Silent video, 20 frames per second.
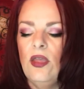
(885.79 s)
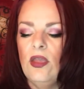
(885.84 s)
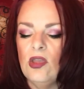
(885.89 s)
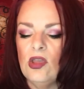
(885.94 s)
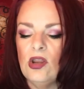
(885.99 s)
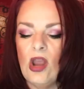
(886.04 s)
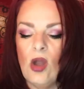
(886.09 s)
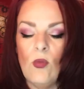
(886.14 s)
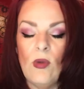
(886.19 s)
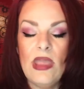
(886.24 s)

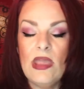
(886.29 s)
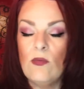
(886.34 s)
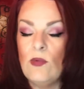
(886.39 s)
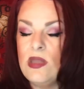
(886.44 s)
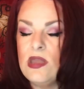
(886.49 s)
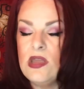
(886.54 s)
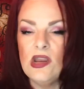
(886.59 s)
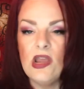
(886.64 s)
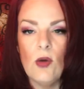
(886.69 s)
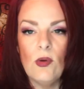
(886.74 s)
you know,
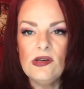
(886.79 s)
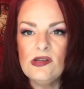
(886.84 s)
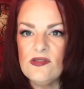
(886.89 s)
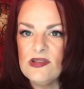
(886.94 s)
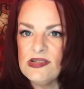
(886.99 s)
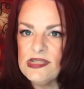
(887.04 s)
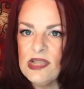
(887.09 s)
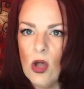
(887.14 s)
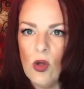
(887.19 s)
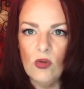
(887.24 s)
we could go into
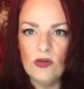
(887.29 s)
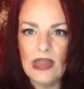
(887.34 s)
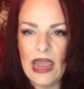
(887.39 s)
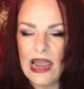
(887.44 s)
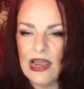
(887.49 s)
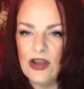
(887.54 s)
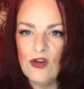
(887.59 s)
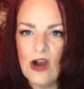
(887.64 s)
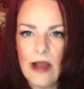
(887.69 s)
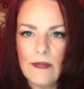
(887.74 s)
this whole
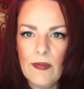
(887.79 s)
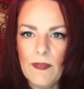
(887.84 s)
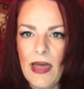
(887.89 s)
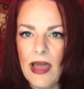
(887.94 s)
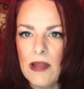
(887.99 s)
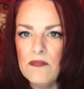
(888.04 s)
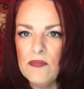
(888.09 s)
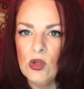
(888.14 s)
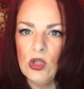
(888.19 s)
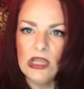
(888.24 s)
diatribe about